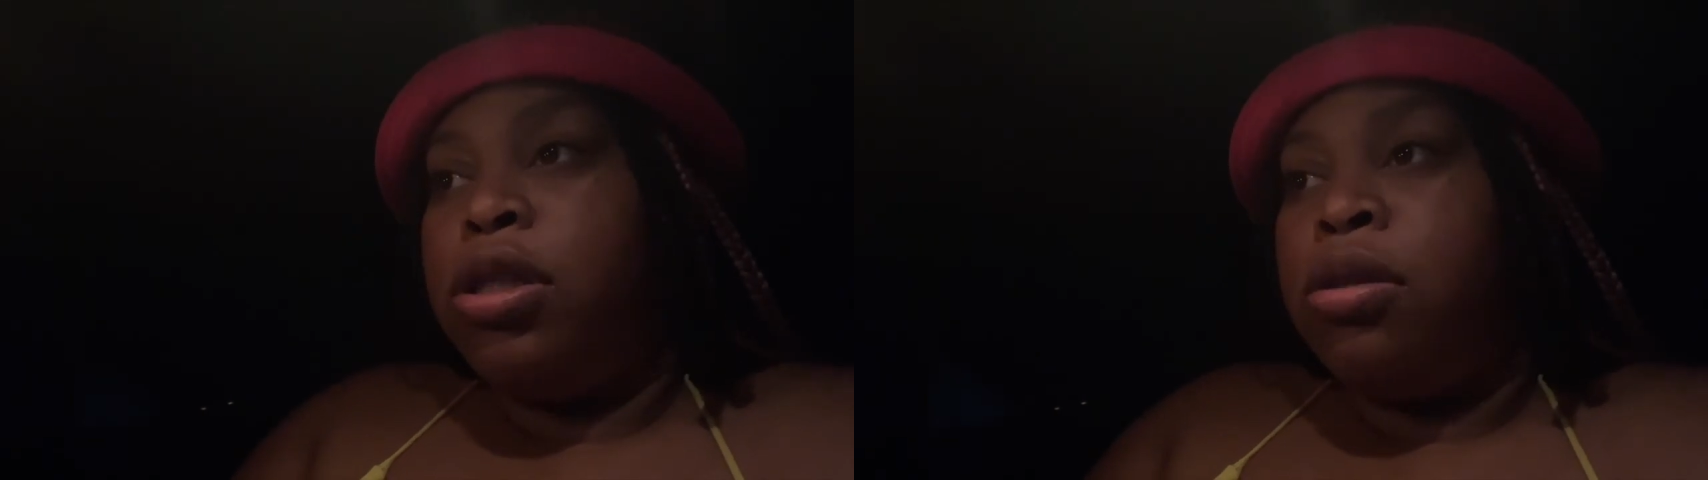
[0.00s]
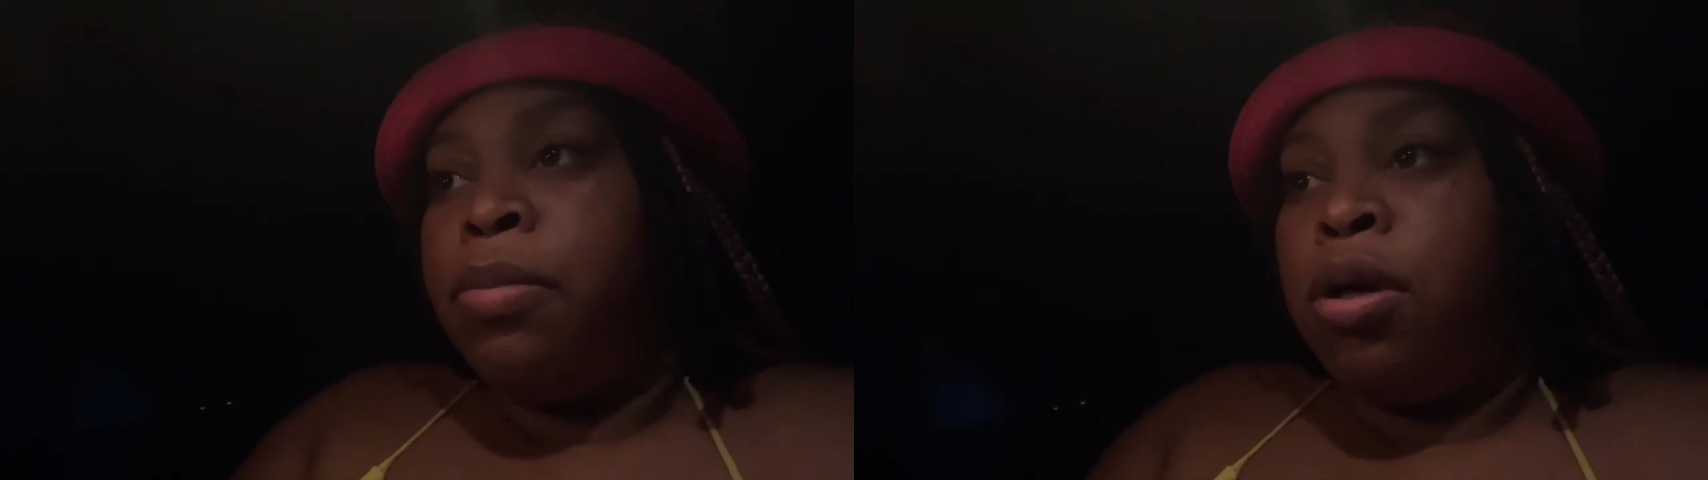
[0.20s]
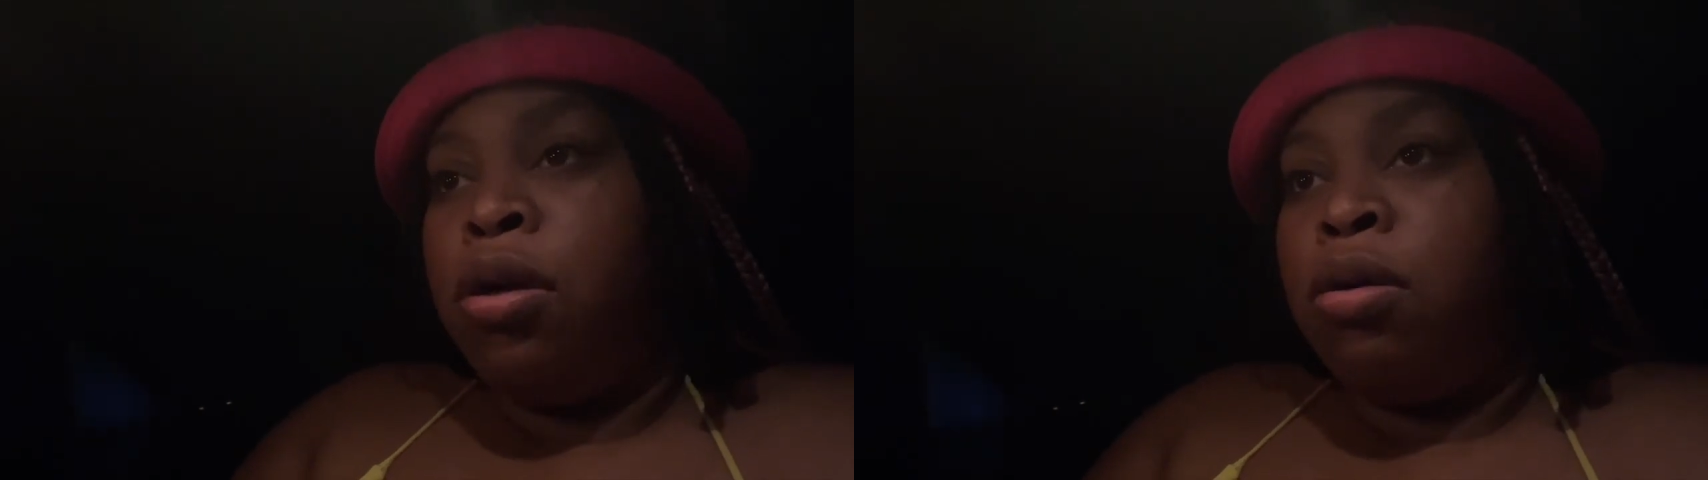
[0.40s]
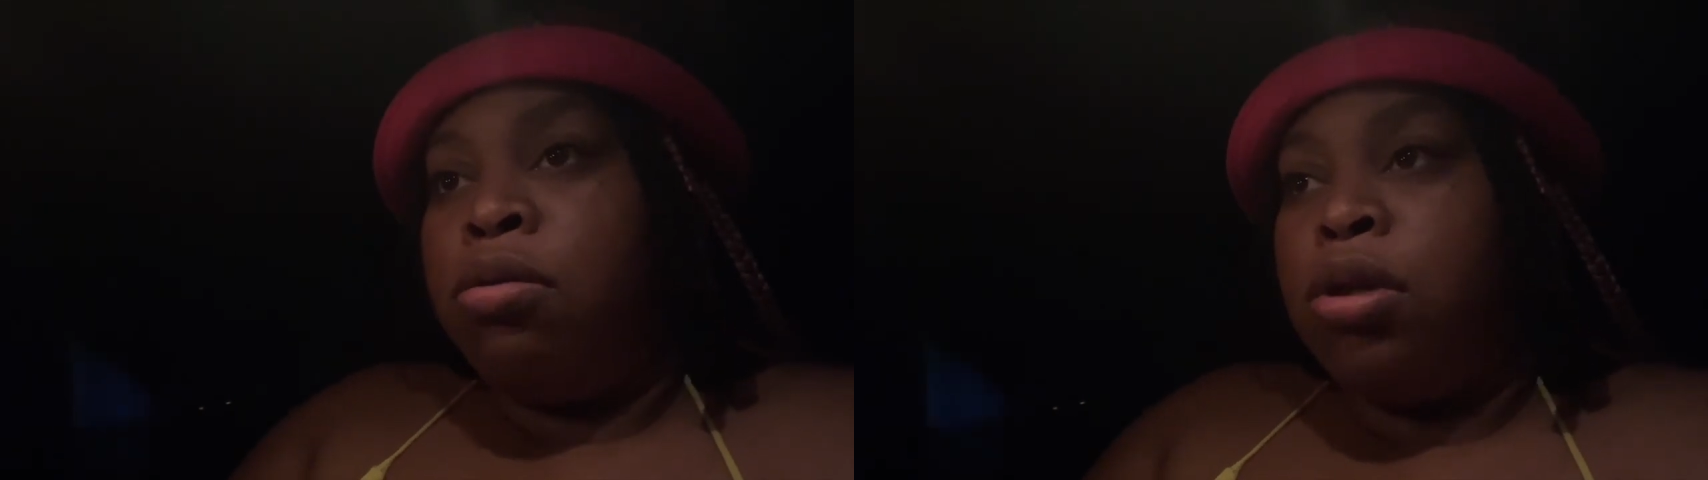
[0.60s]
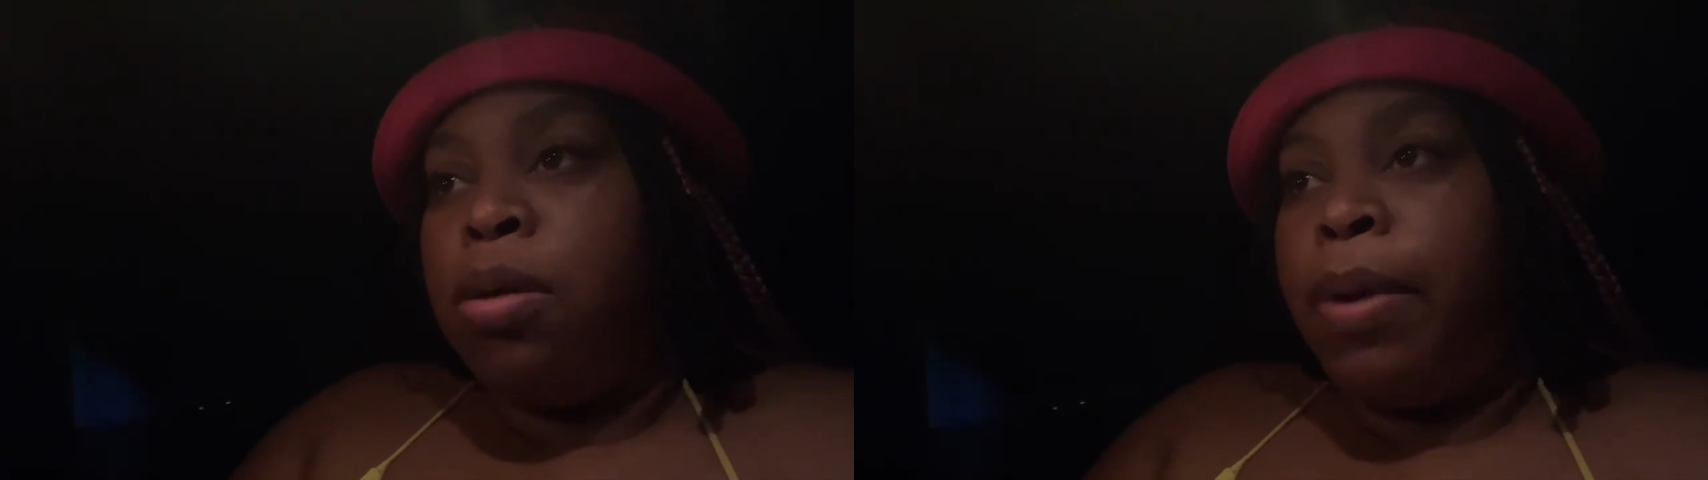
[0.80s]

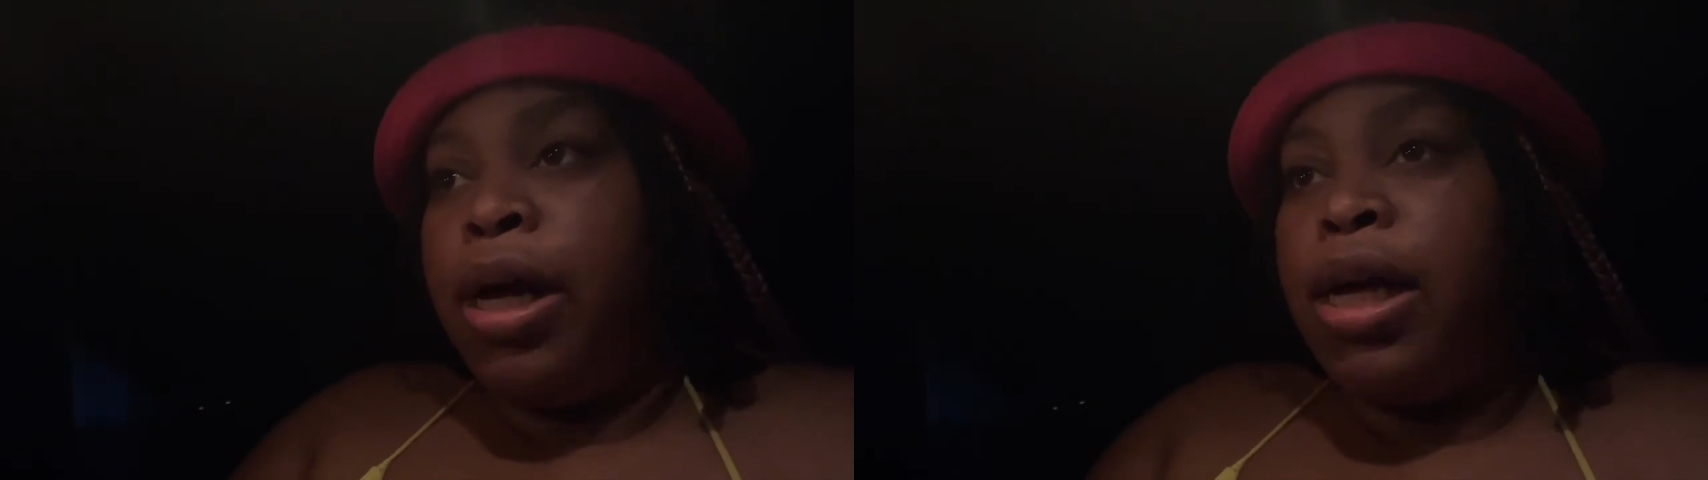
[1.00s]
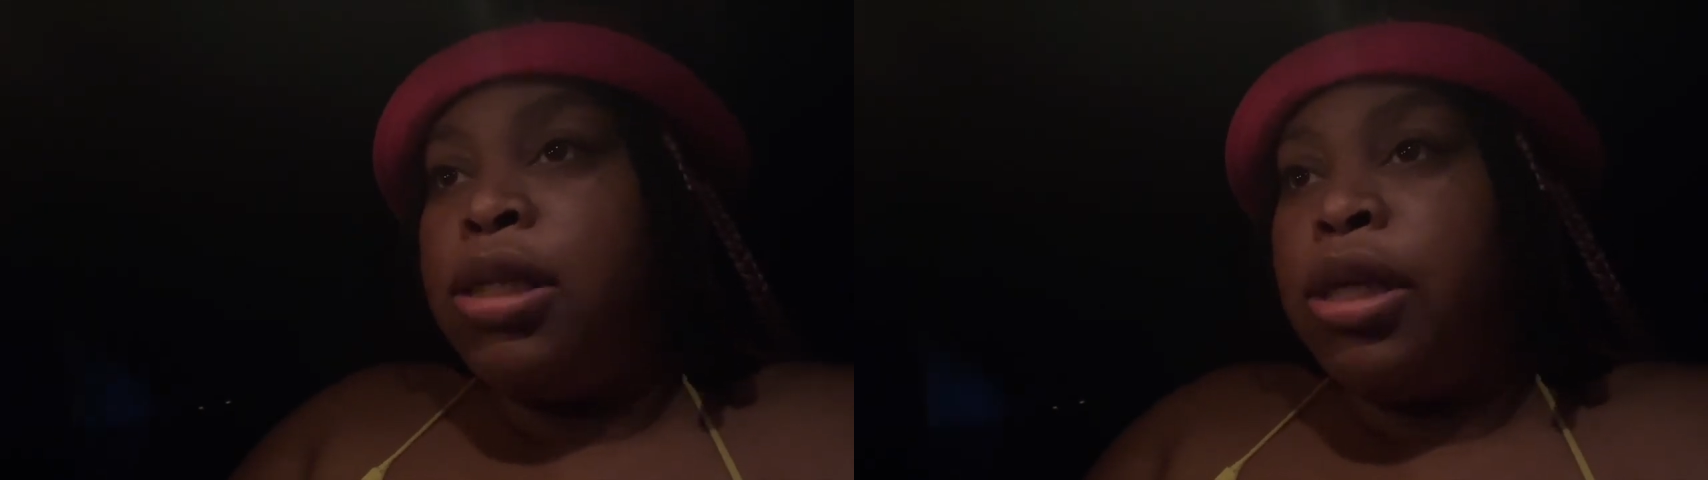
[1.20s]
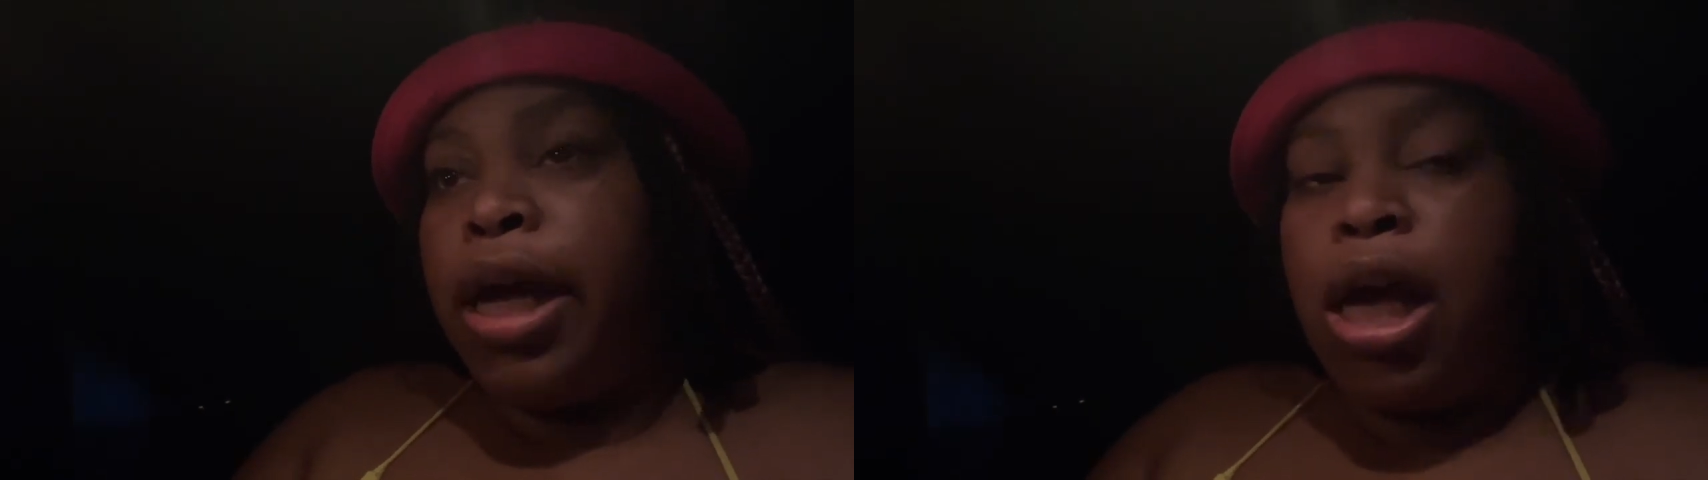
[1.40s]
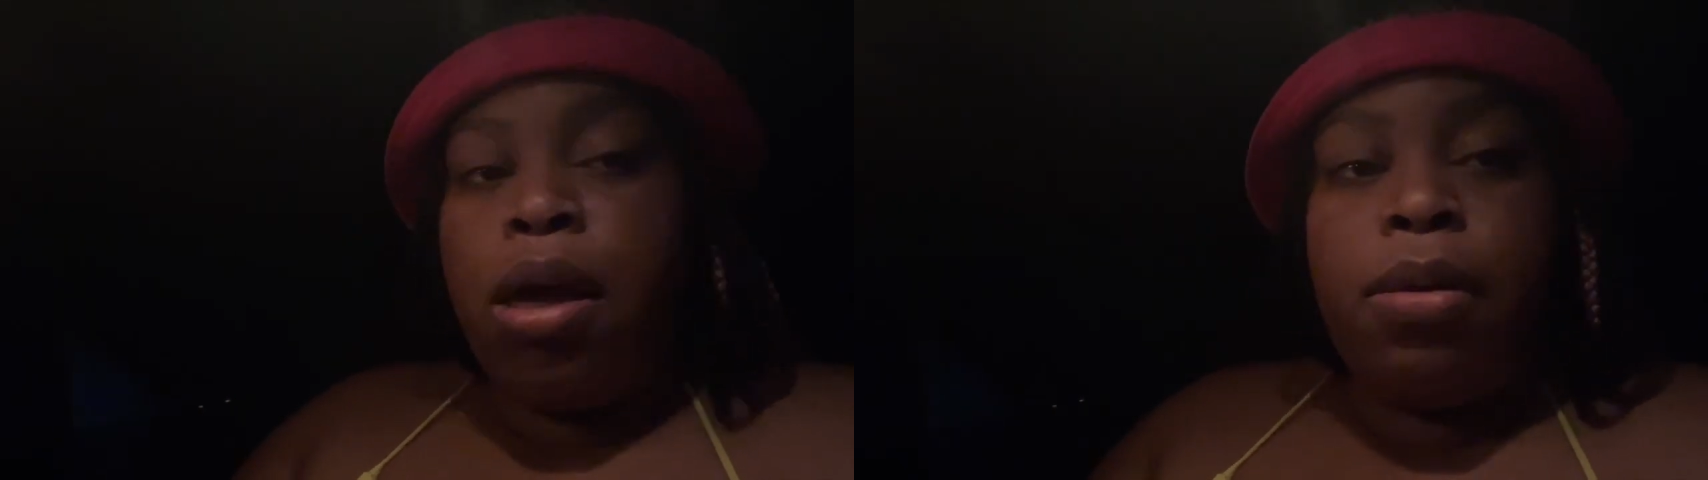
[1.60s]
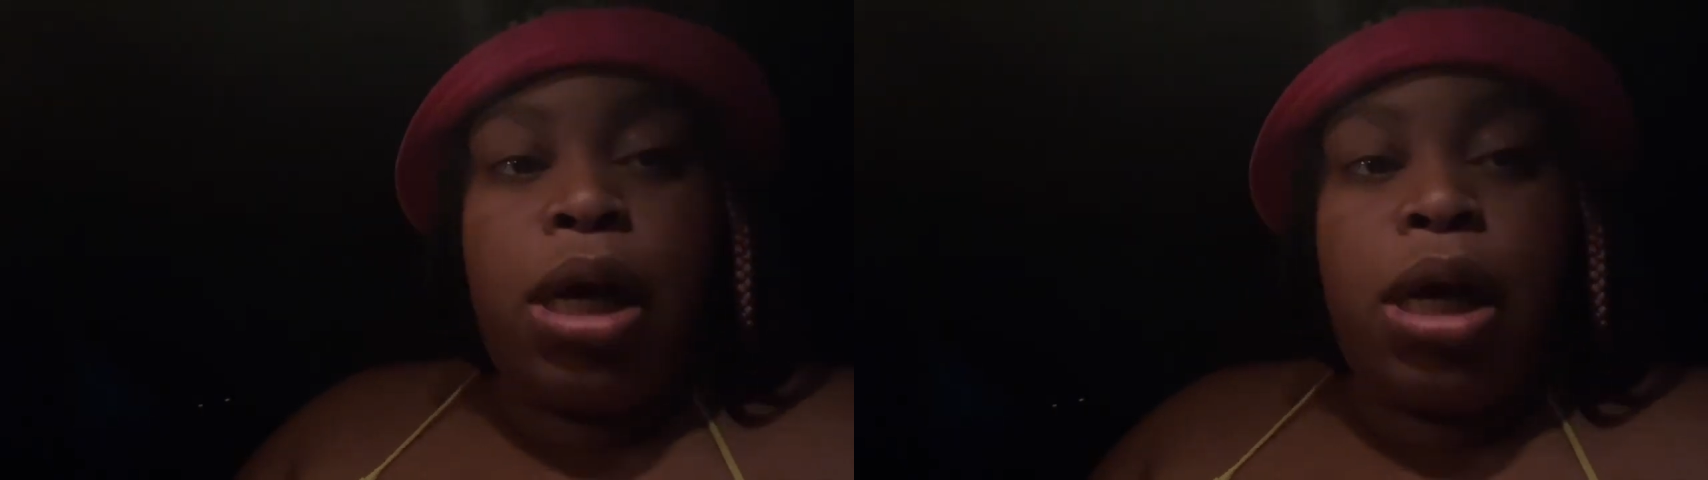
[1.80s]
smoked, and my cousin came.